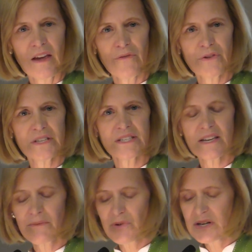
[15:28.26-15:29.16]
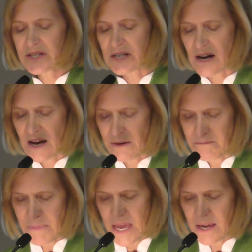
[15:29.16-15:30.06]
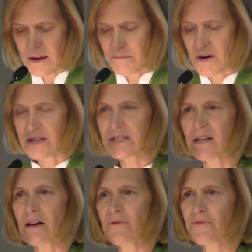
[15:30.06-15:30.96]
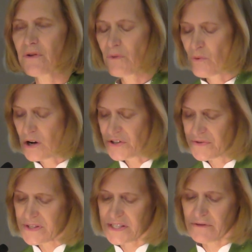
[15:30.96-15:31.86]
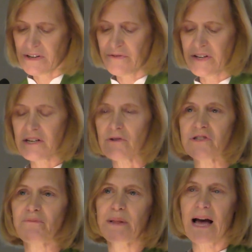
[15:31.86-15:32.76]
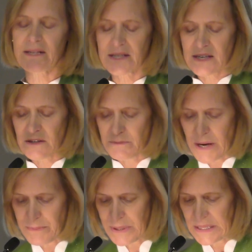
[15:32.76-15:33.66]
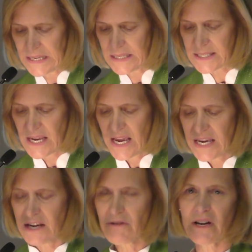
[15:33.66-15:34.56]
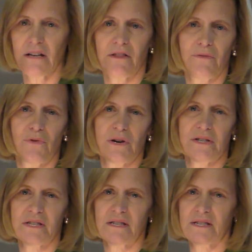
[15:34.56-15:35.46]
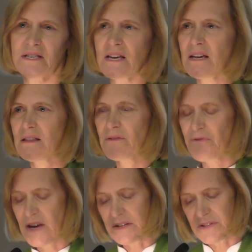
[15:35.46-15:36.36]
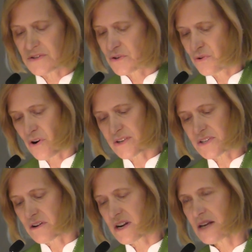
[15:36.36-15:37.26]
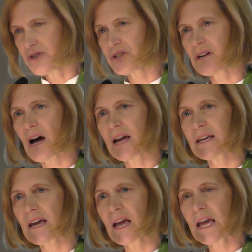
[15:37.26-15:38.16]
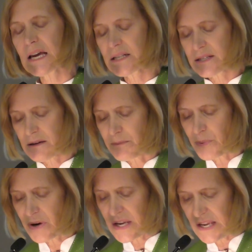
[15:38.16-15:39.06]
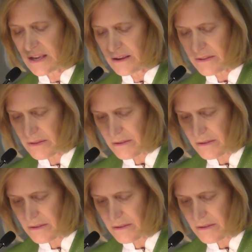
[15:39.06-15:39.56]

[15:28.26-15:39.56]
For this same reason, I make myself watch the searing videos of blacks killed by police, hearing the voices, seeing the faces across our nation. I can't breathe.